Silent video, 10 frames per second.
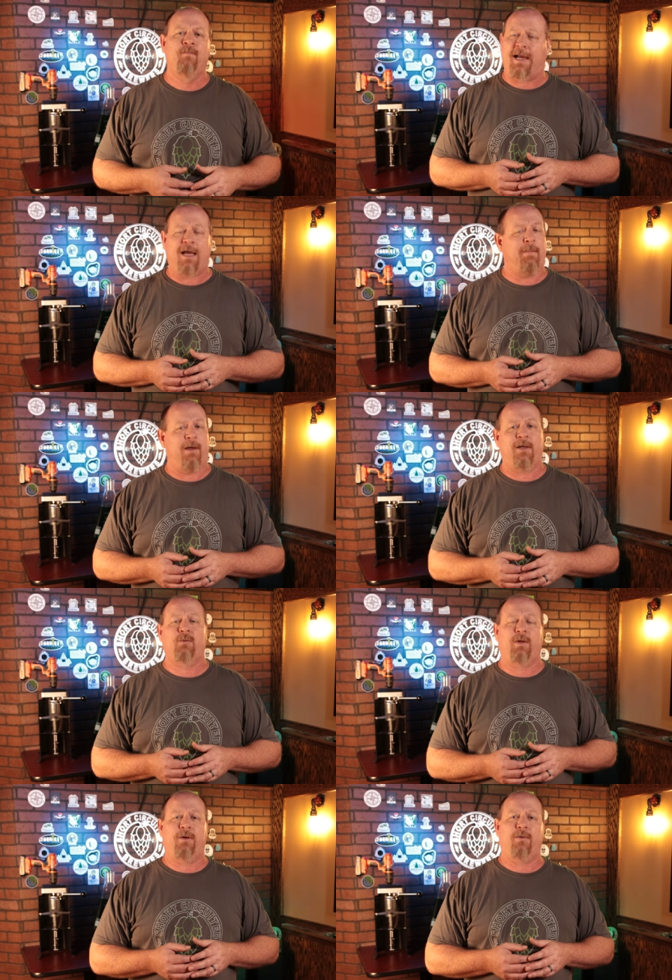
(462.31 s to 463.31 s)
I gotta be
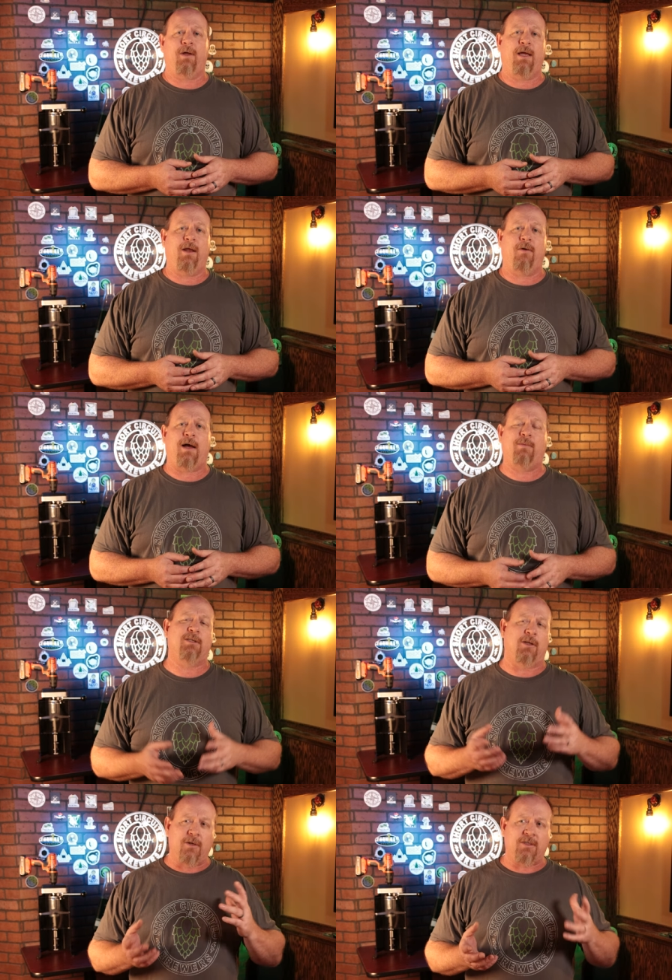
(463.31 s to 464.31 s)
honest with you, you know, I
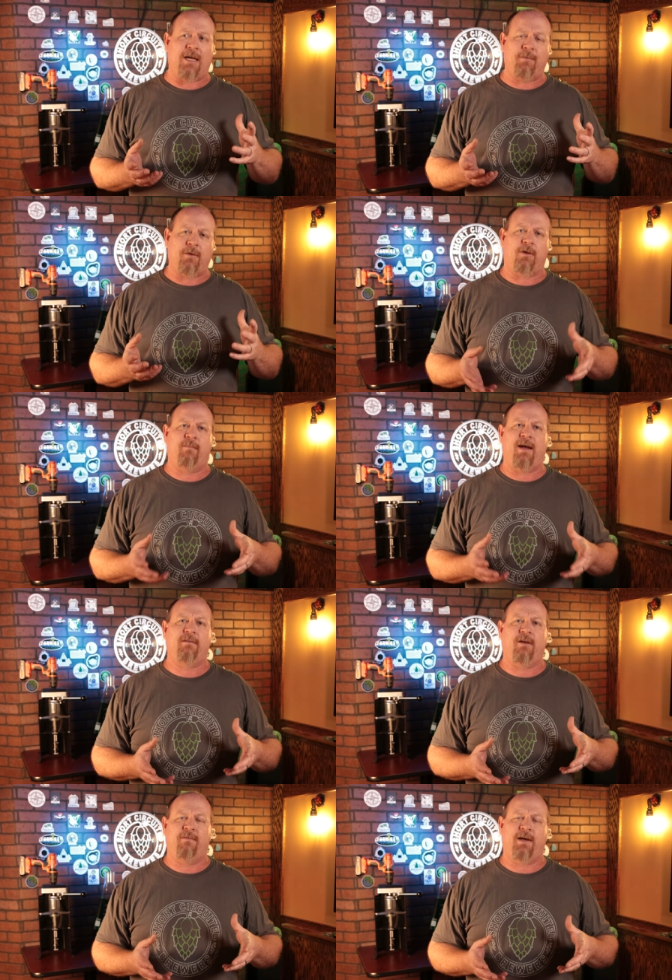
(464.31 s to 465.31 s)
was a little skeptical
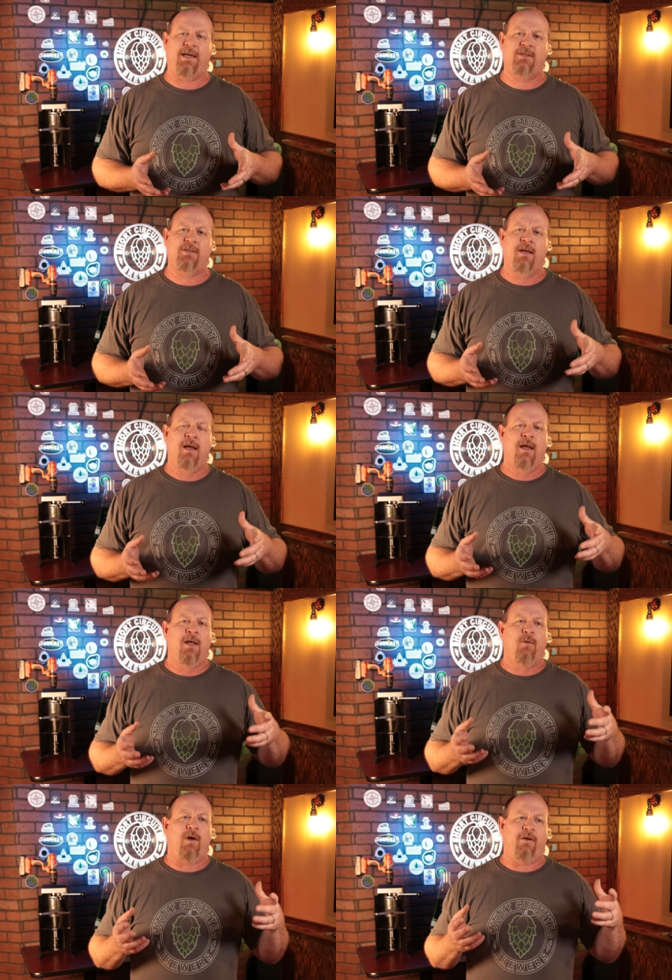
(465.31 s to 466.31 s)
about the device
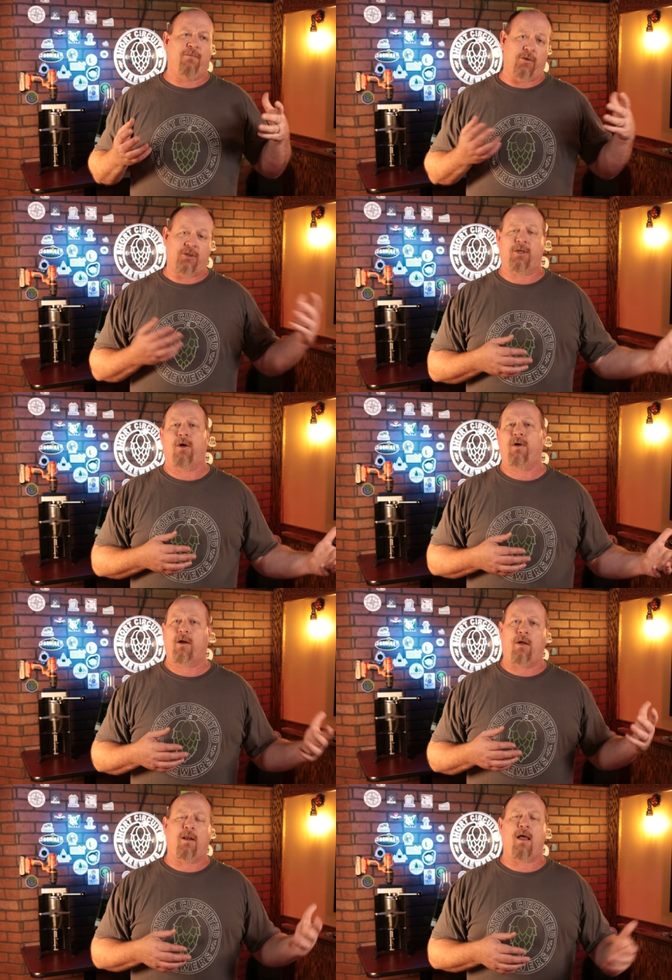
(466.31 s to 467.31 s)
when I first saw it
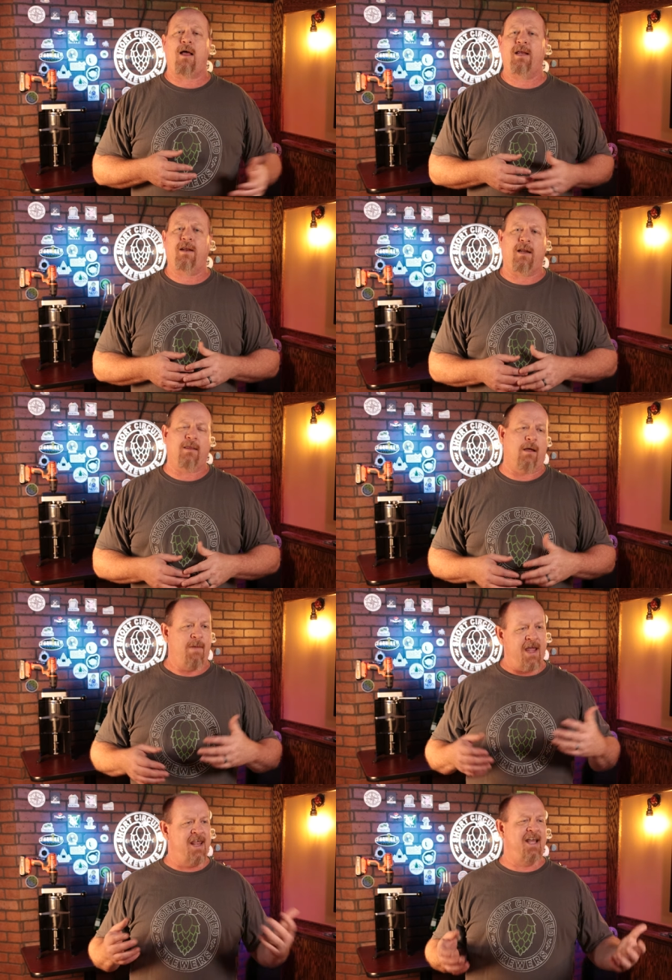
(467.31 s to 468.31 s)
online, and I thought, man,